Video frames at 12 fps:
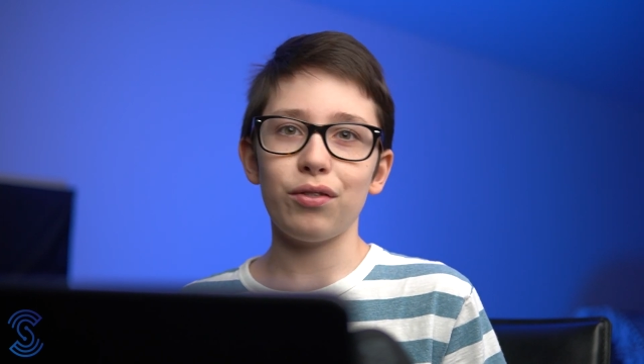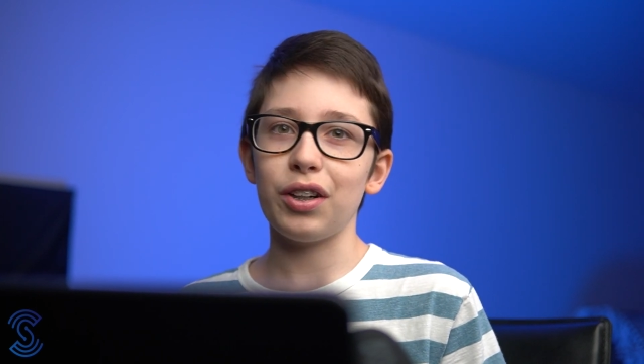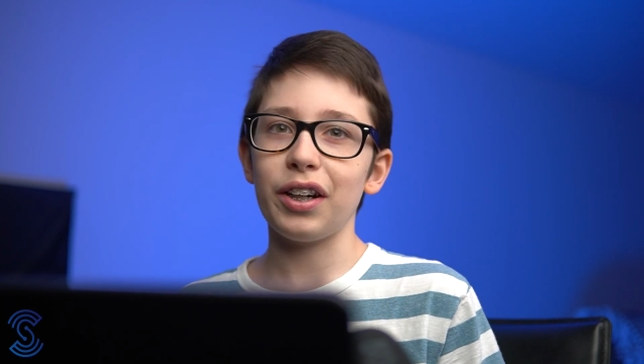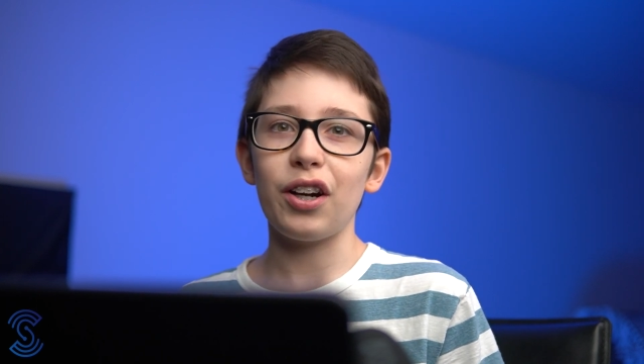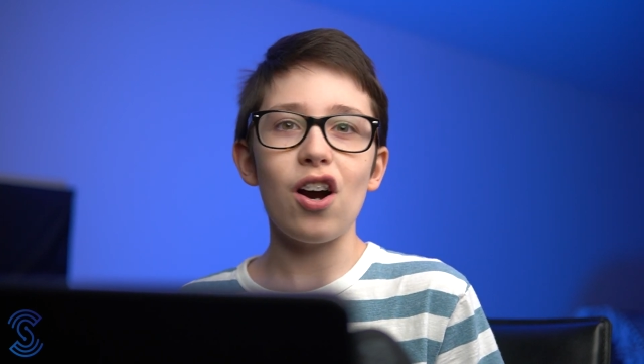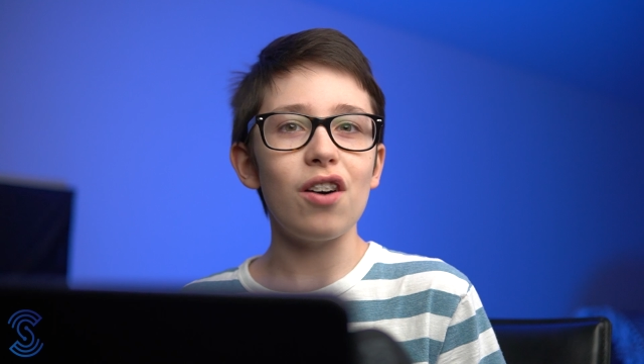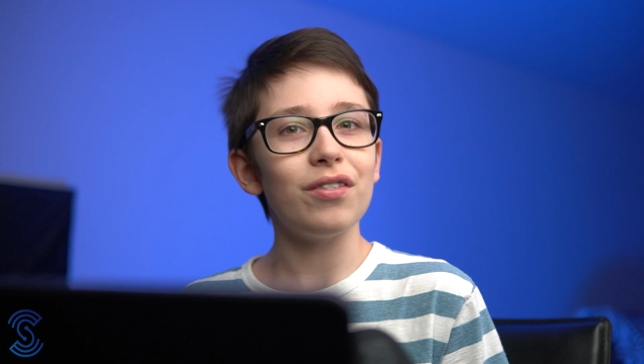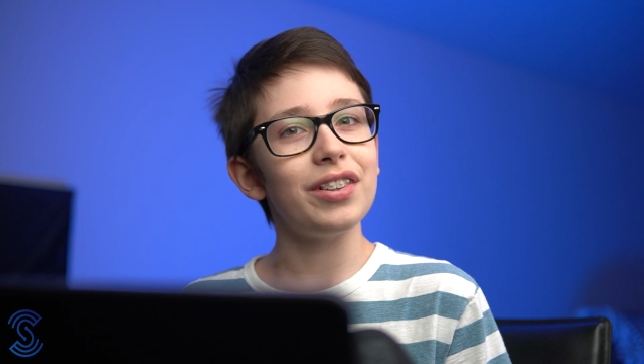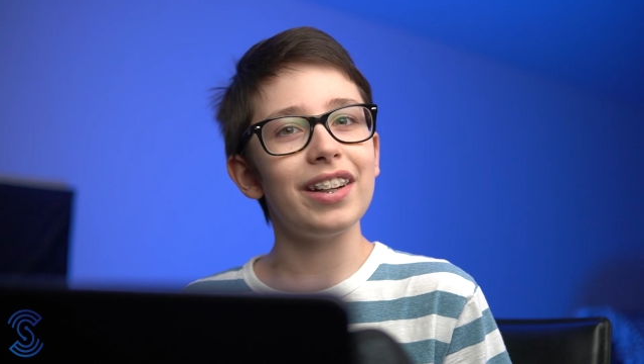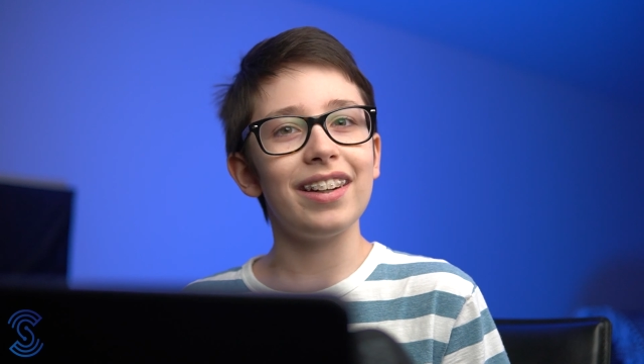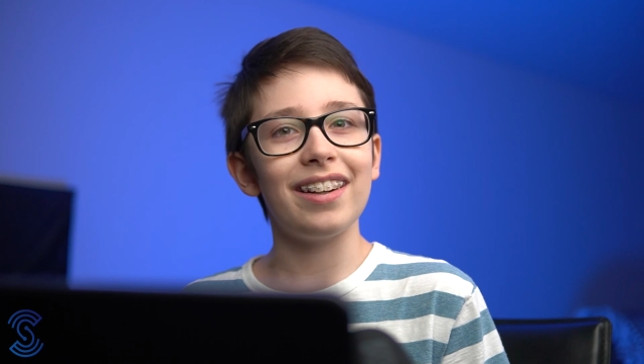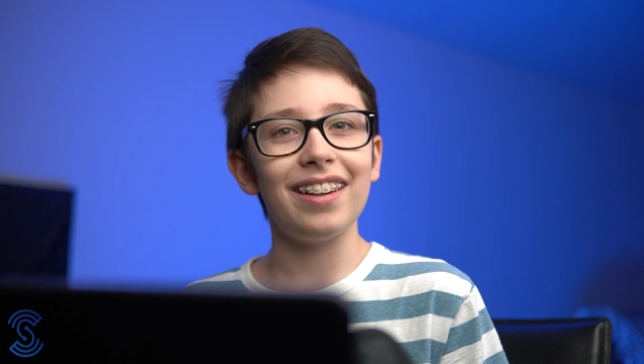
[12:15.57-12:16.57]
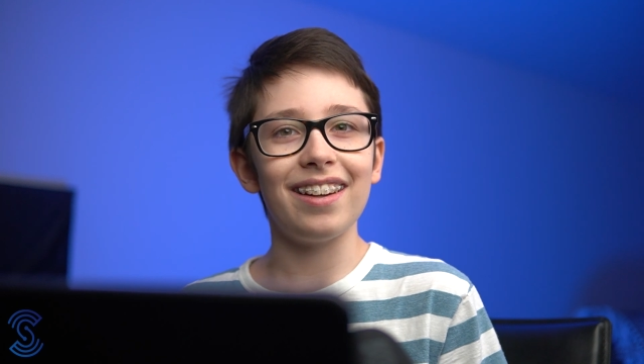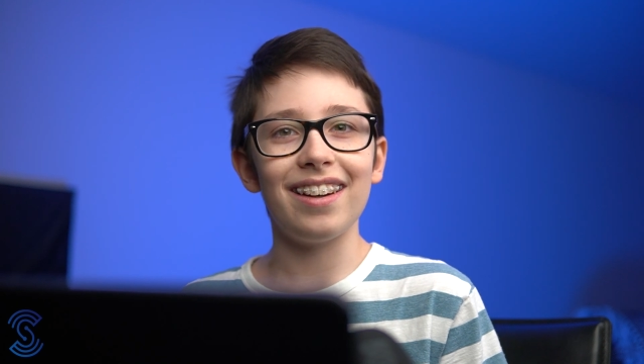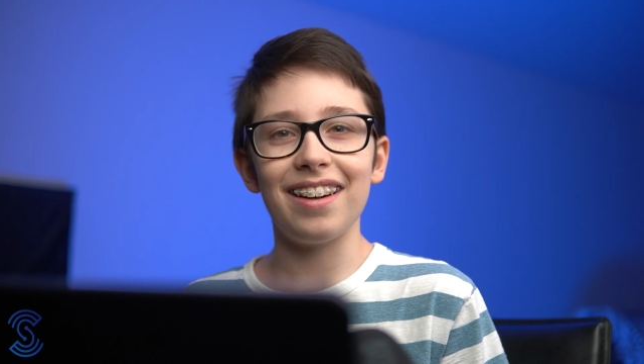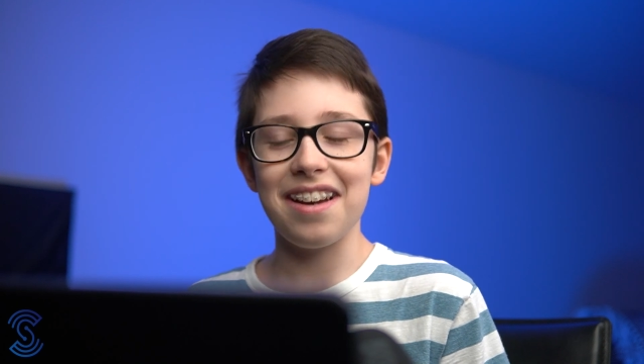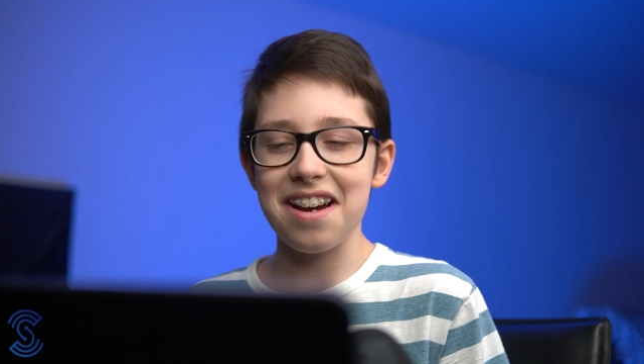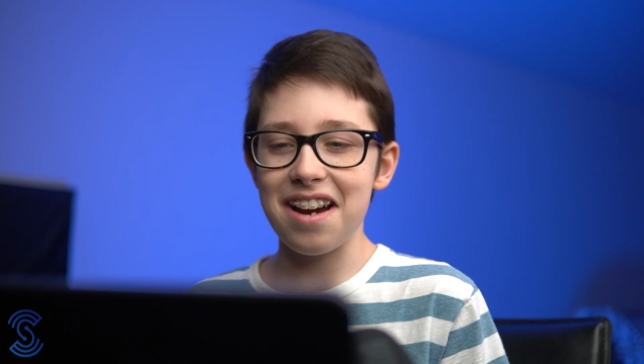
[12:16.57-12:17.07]
very confident
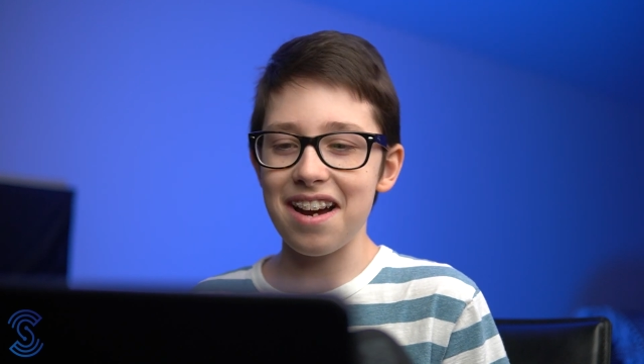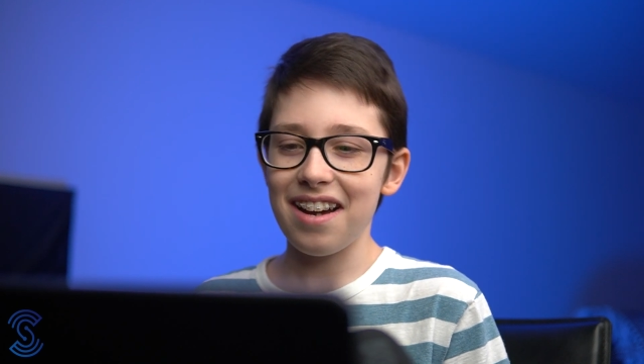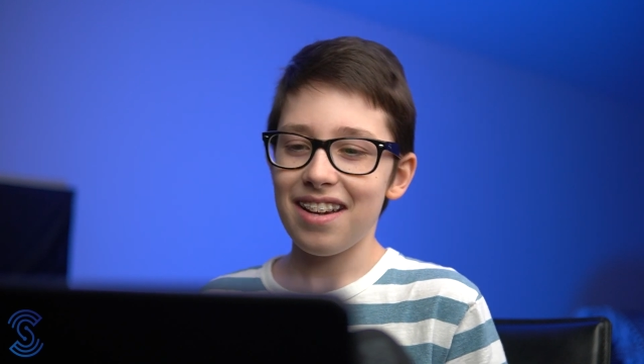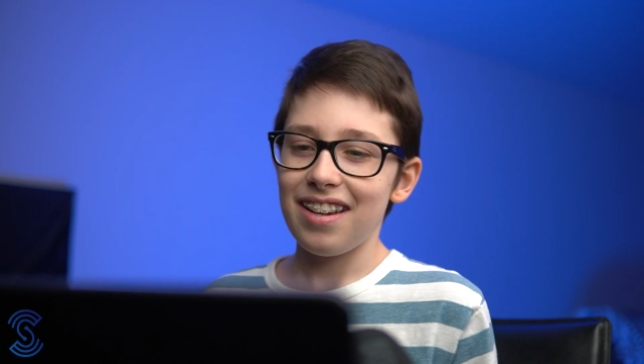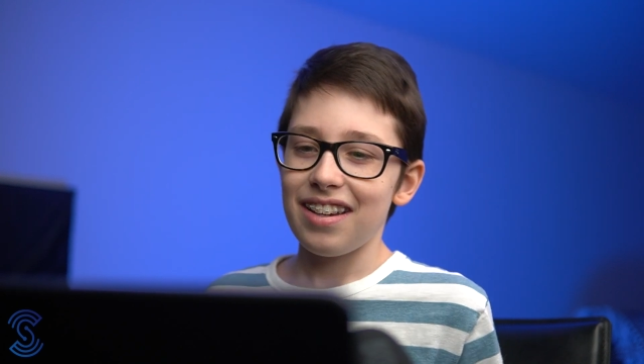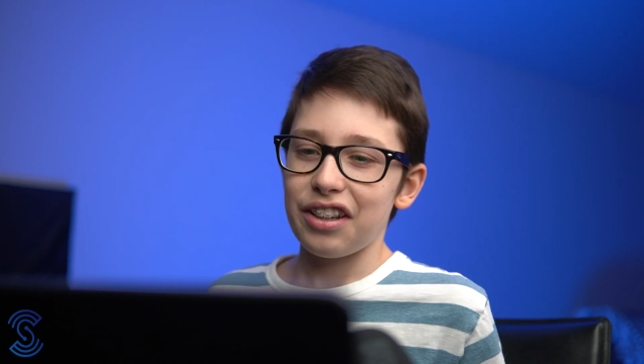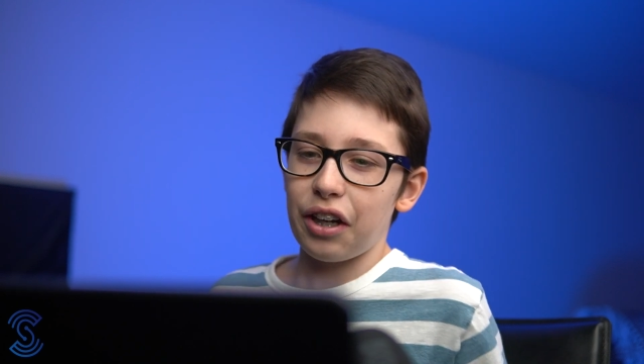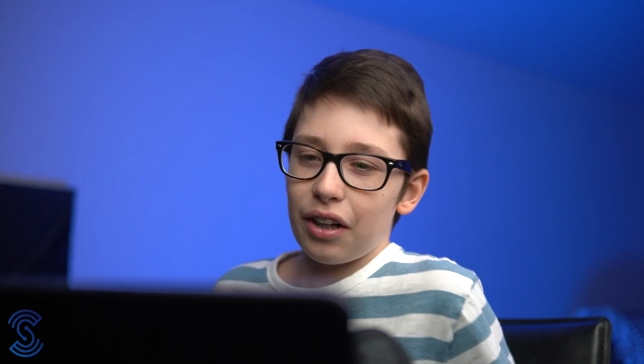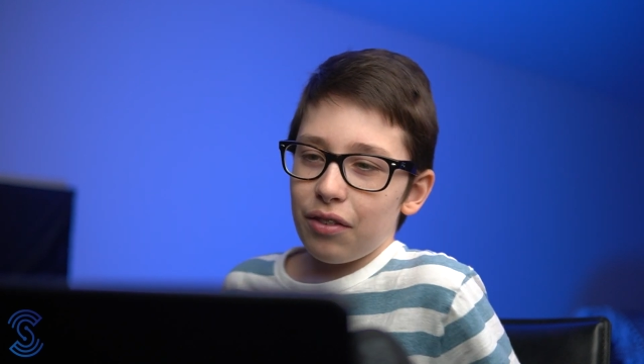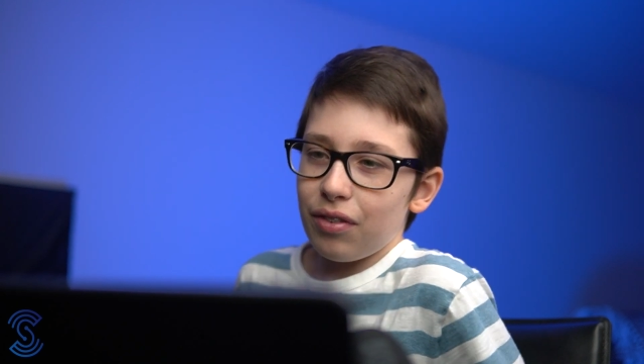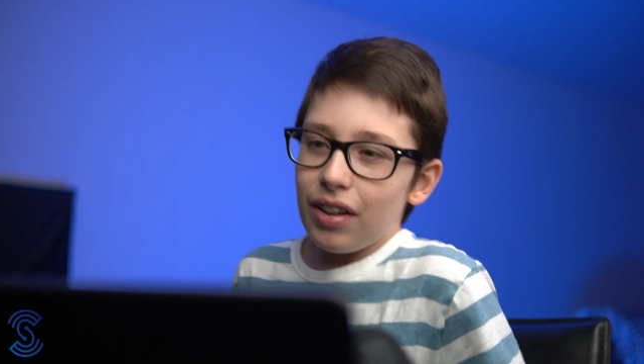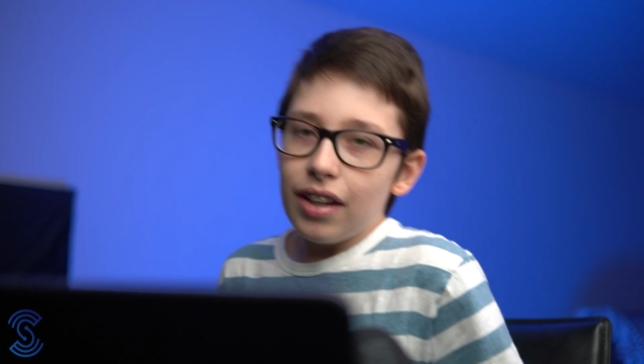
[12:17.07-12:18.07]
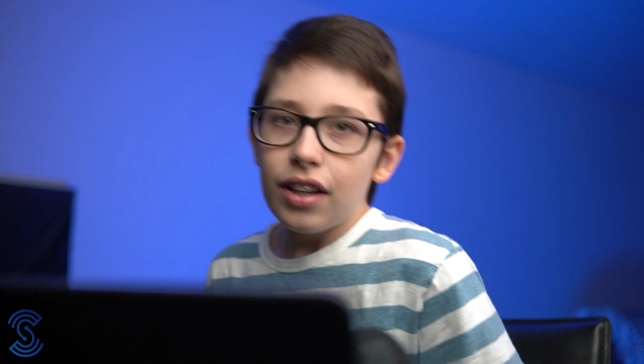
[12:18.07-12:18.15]
in kind of